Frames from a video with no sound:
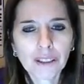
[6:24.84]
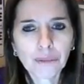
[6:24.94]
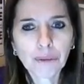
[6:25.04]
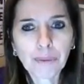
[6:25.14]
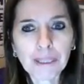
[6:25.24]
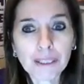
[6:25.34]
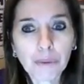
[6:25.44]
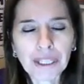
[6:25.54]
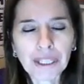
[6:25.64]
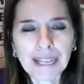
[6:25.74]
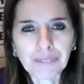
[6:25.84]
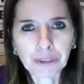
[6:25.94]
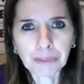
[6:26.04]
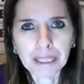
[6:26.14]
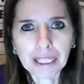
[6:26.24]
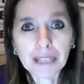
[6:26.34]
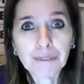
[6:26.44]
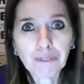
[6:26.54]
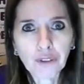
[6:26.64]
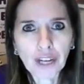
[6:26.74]
Repeat the word after me.
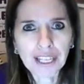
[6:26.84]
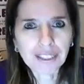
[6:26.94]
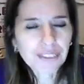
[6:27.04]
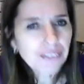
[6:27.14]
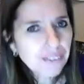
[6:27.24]
Friend.